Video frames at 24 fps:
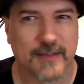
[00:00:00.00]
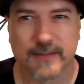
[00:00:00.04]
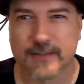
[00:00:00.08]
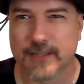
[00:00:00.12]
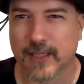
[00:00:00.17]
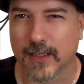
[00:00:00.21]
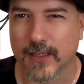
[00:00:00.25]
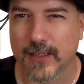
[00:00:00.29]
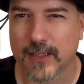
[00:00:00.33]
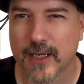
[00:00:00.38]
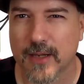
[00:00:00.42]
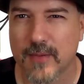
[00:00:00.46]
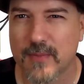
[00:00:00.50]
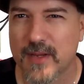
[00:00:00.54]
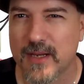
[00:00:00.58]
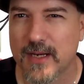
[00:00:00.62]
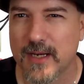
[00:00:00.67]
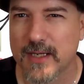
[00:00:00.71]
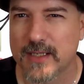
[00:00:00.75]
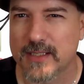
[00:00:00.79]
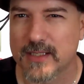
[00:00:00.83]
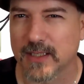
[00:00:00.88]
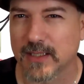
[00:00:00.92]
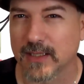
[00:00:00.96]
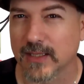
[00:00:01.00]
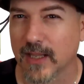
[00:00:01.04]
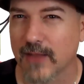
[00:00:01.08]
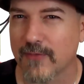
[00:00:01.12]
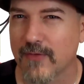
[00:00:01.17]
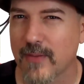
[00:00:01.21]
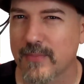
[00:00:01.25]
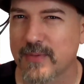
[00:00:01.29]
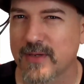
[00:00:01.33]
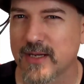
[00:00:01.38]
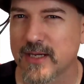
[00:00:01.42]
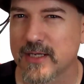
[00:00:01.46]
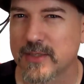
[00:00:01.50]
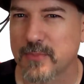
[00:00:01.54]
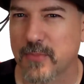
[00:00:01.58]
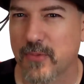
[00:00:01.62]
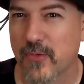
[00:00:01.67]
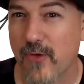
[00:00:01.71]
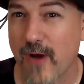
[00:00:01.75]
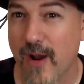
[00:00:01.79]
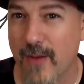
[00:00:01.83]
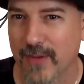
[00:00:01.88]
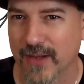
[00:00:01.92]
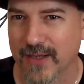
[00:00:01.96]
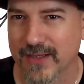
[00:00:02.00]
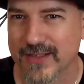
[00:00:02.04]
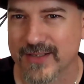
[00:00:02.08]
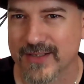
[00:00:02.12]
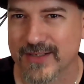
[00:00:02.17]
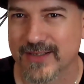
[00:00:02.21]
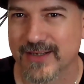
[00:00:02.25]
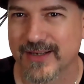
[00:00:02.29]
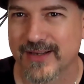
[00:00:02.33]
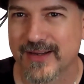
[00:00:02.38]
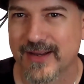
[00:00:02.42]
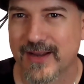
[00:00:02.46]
telling him he needs to live up to his promise,